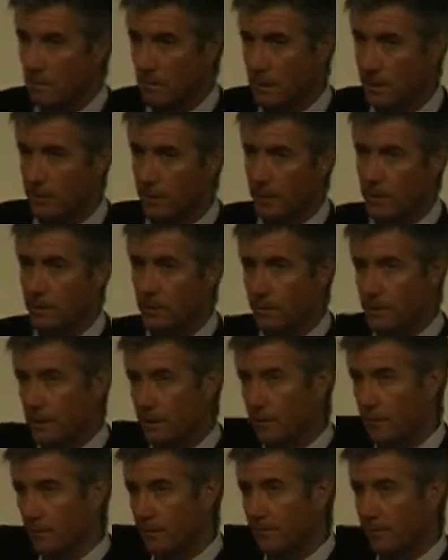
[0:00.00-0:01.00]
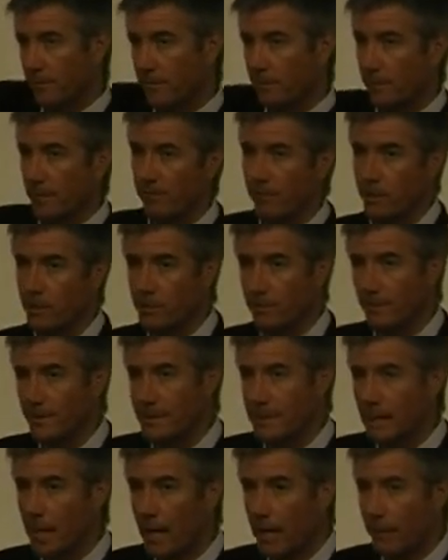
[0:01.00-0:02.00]
in this, you see the ref reflection of the
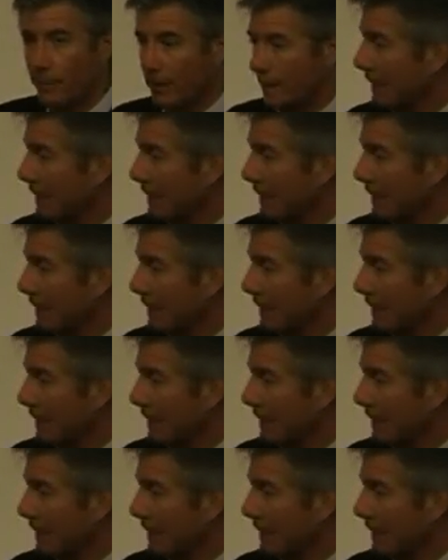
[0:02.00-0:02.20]
sky and the